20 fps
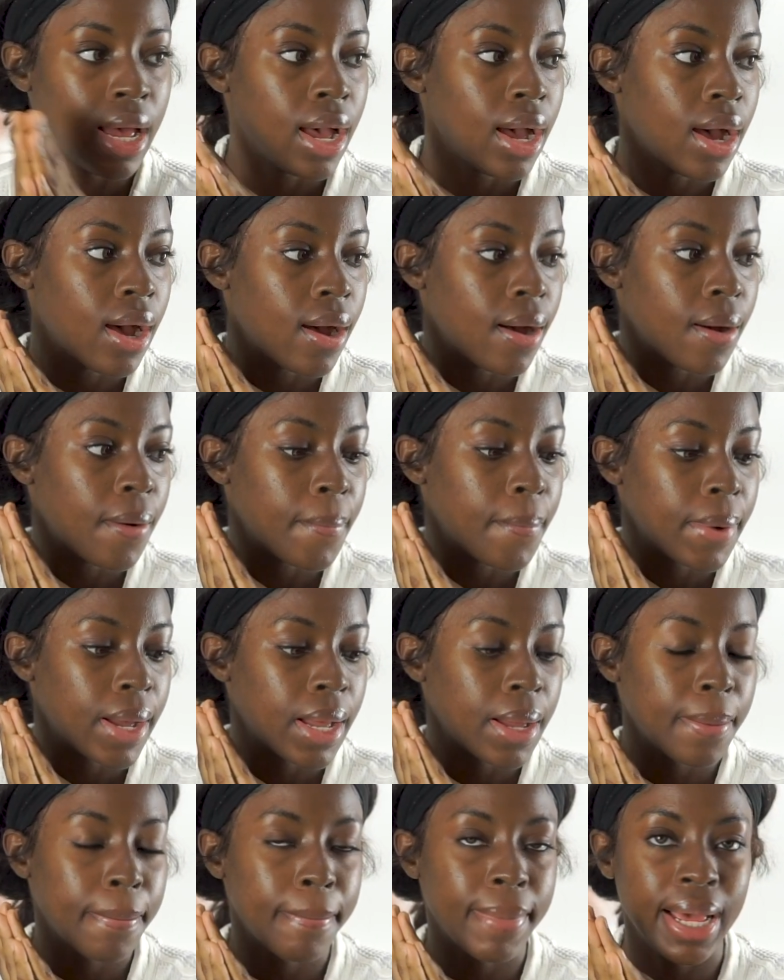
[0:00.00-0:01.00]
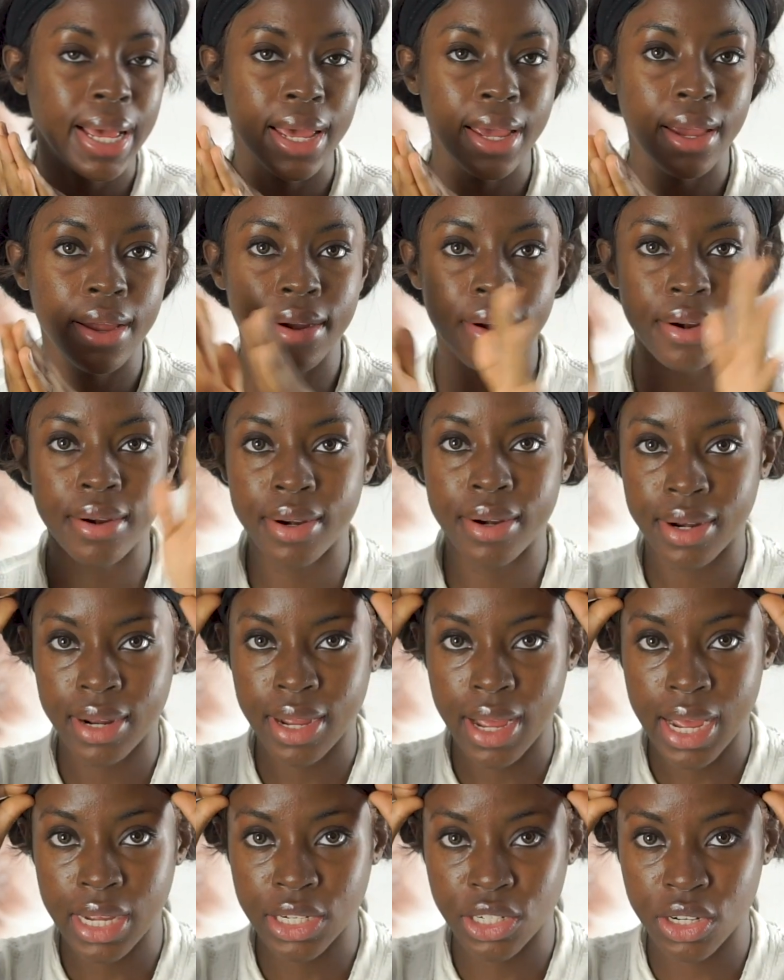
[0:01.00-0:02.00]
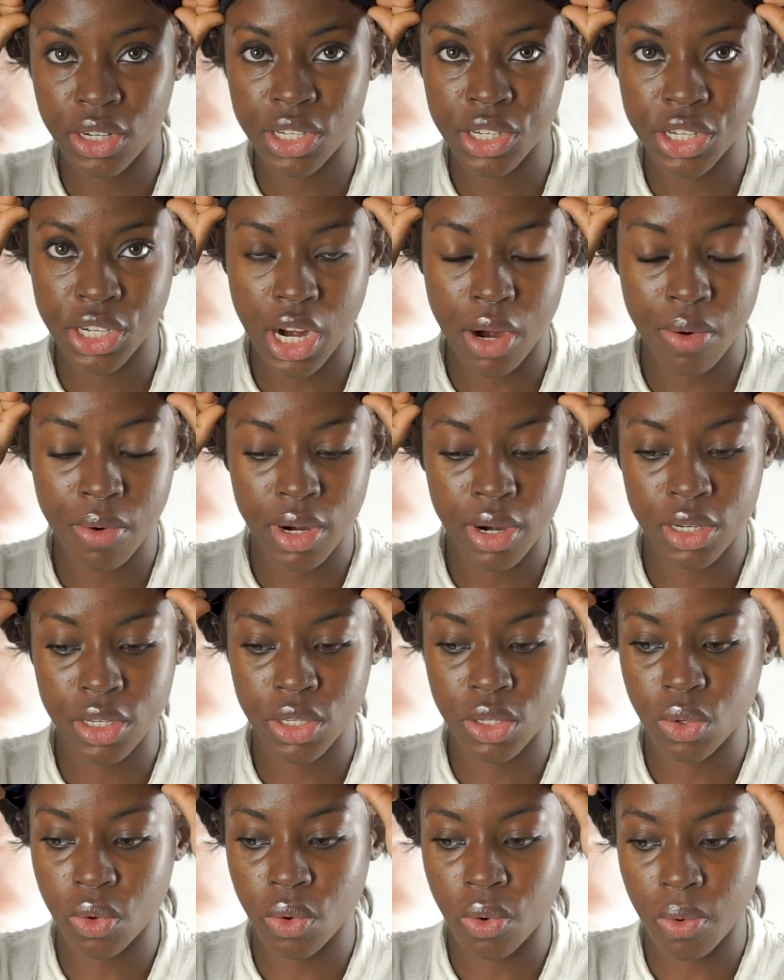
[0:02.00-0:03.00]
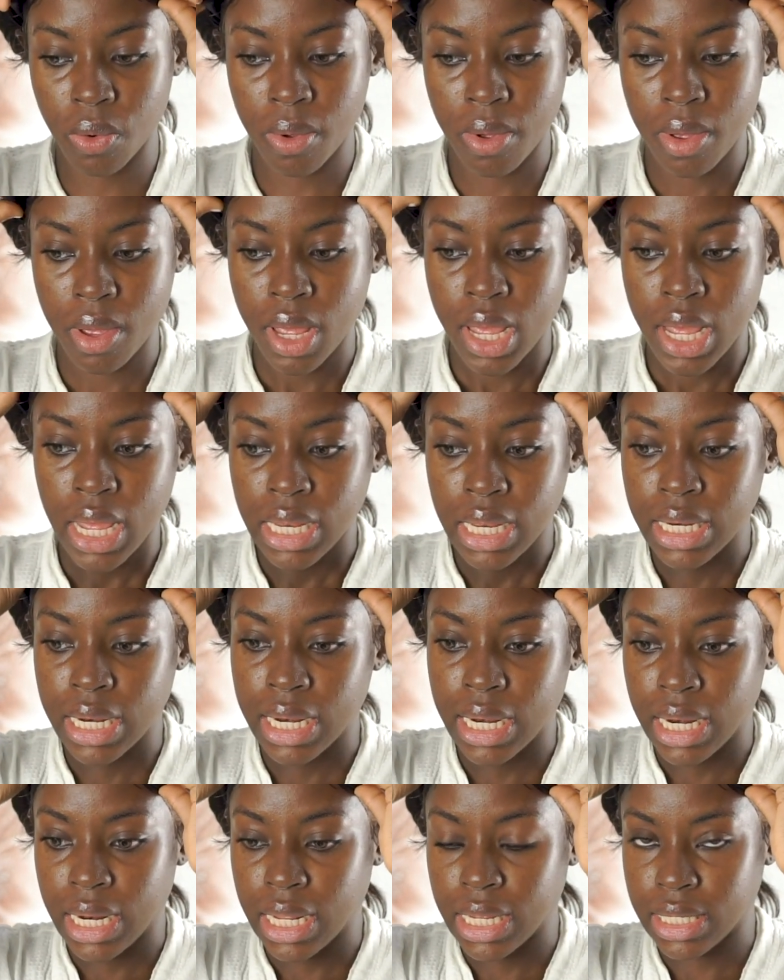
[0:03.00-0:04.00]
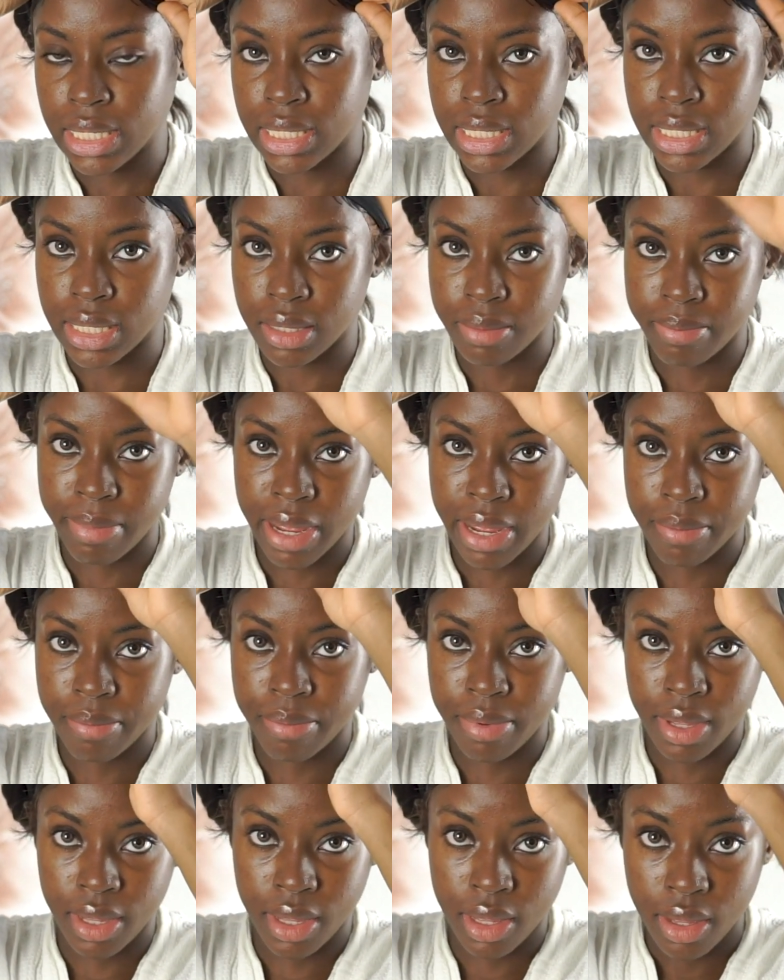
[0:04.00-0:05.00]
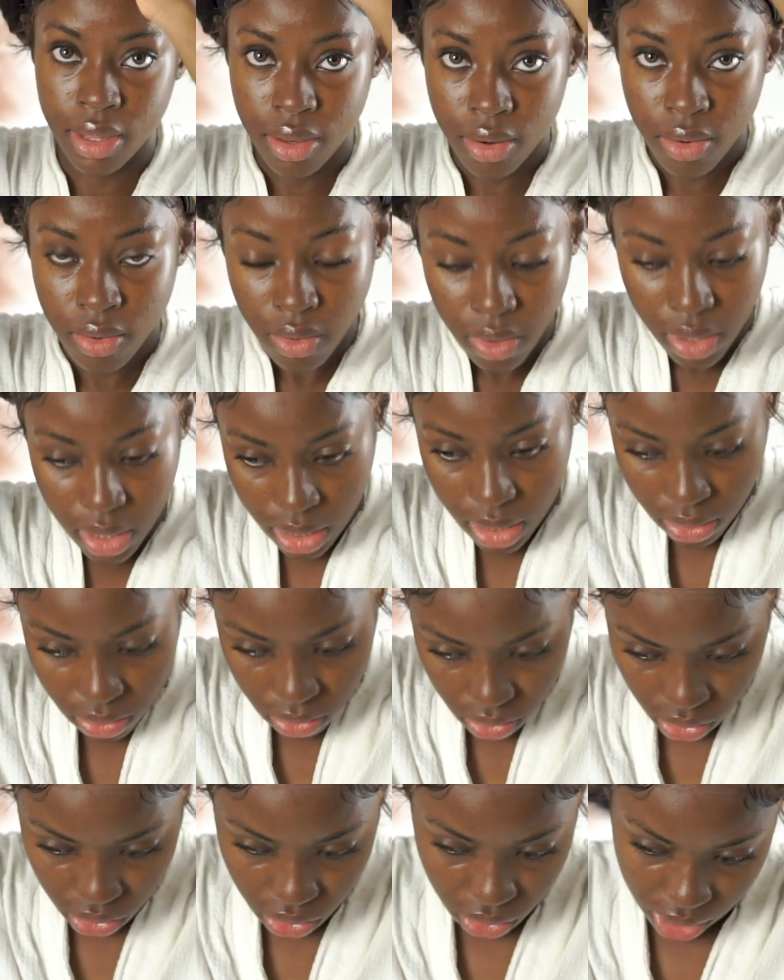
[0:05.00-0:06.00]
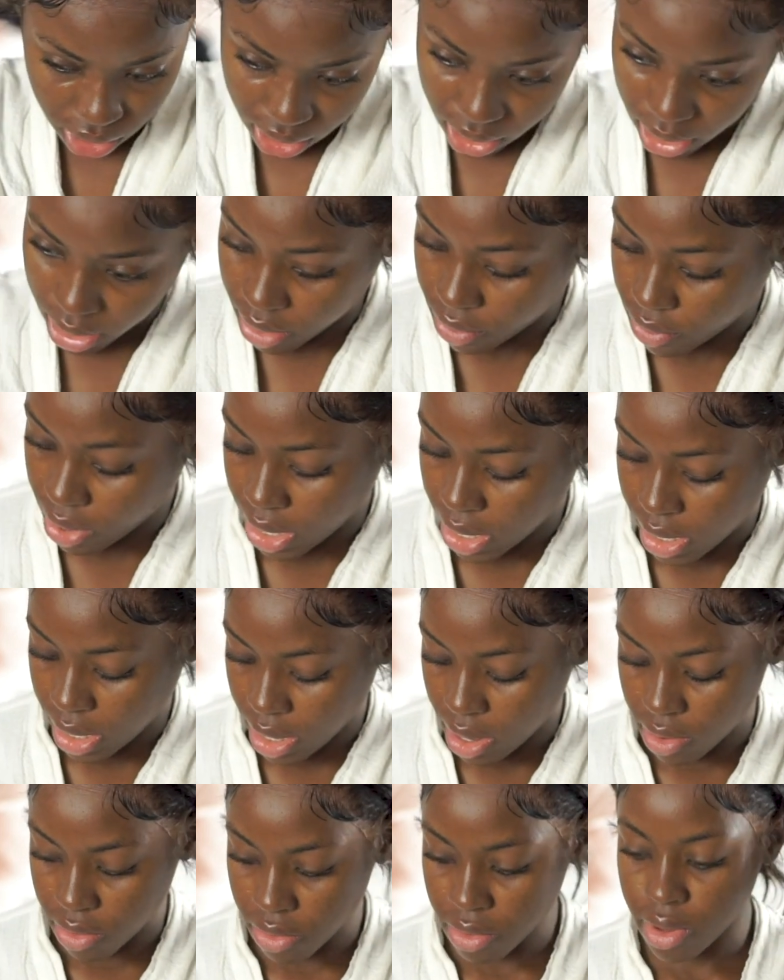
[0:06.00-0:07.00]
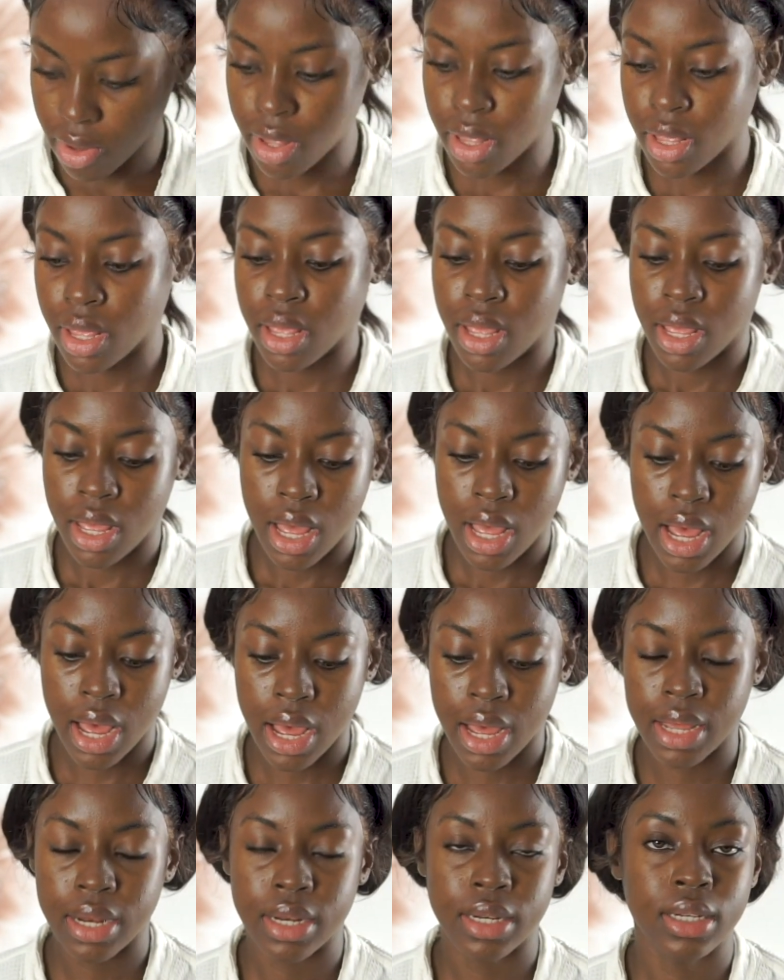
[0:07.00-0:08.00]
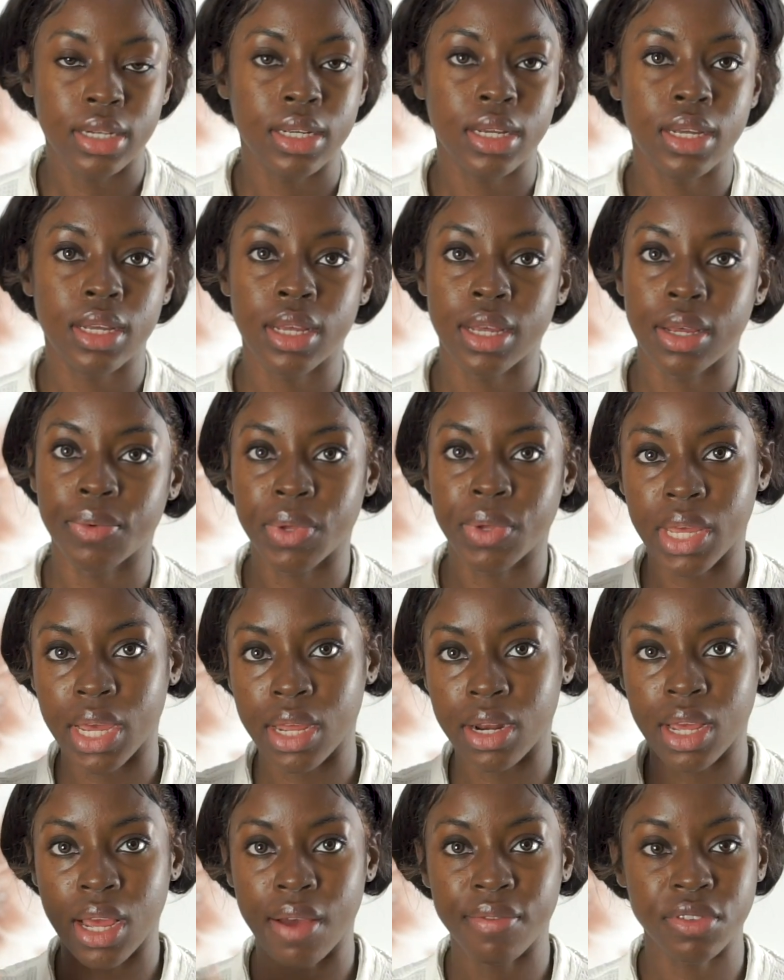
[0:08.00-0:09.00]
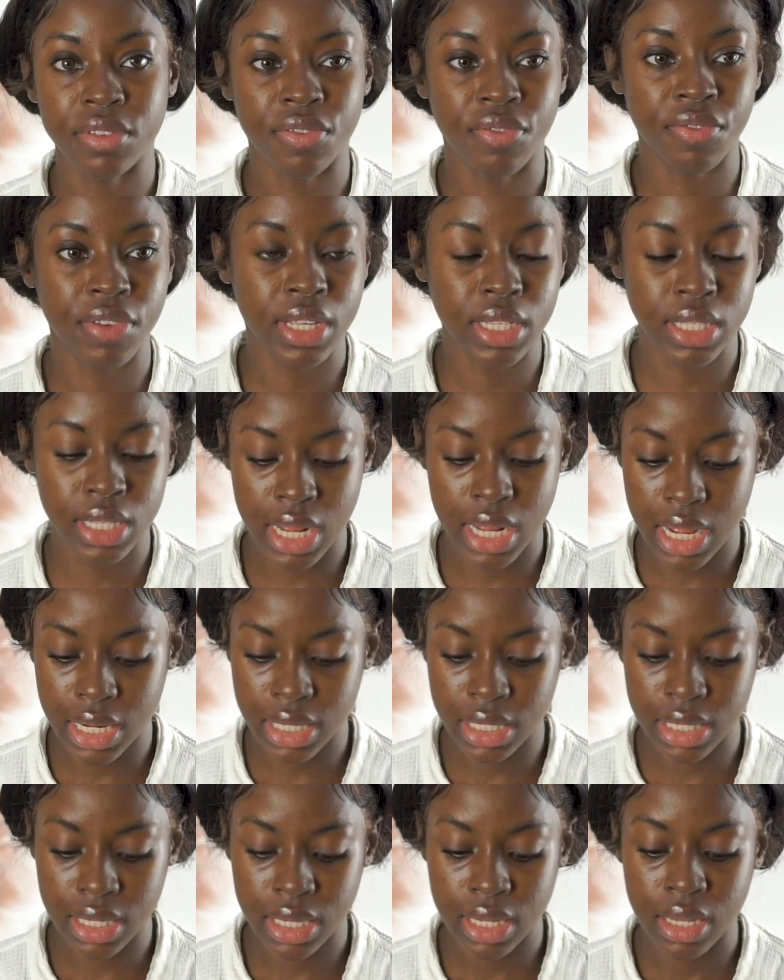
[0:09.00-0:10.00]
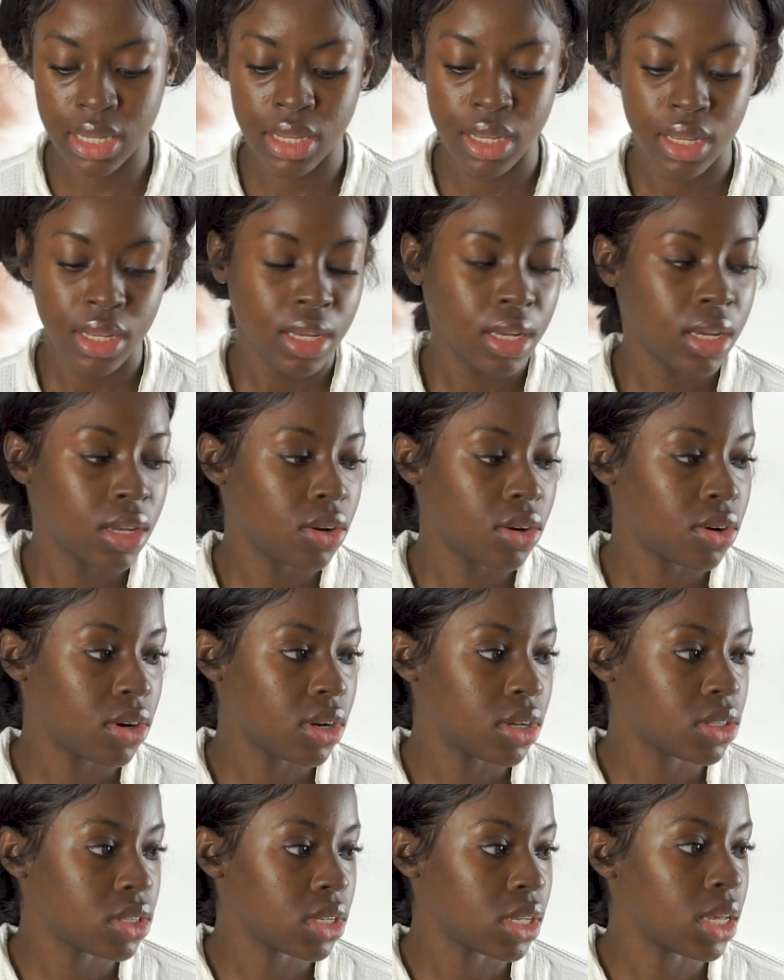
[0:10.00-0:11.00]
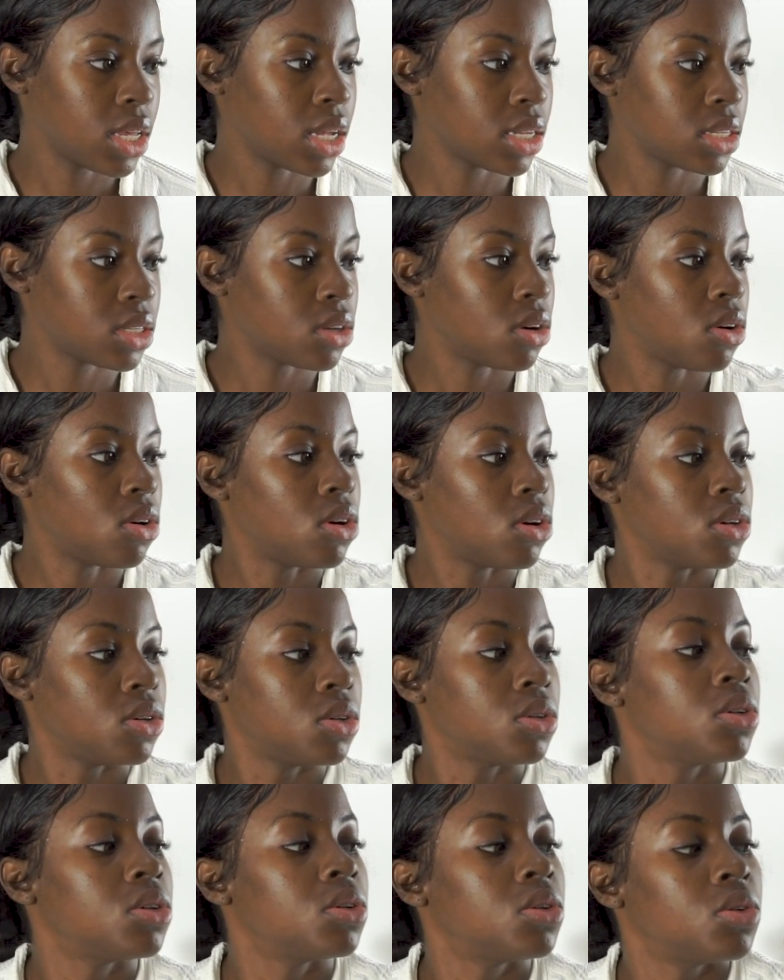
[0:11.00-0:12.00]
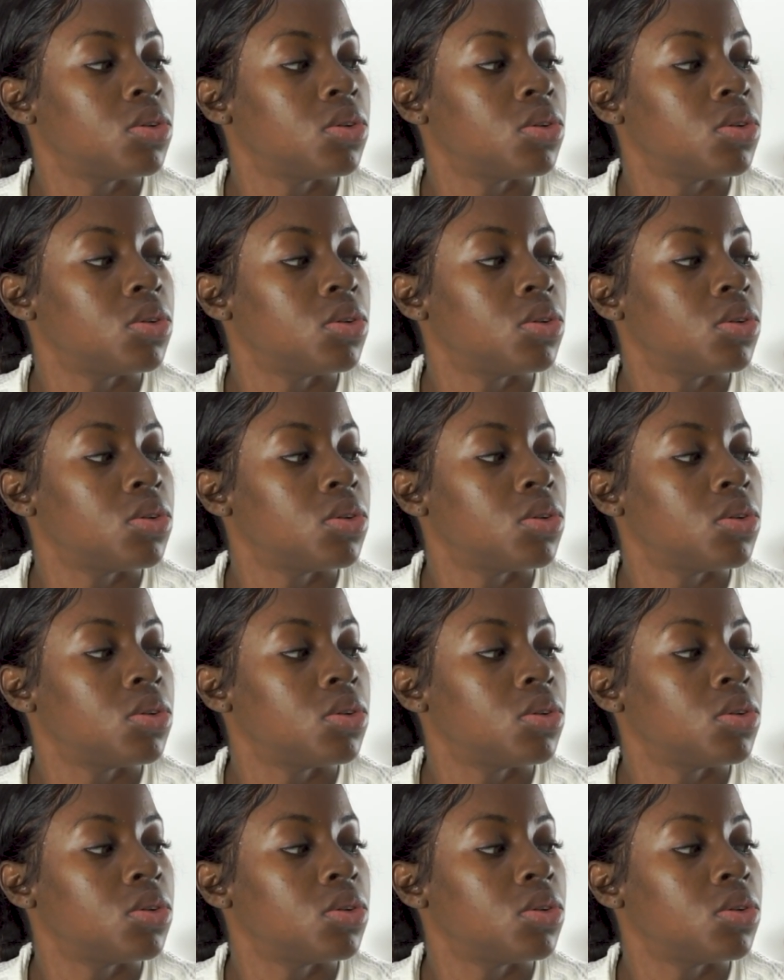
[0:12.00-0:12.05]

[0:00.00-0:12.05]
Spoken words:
My hair, I just showered, so the lace might be, you know, a little crooked right now, and we kind of have to fix that in order to get on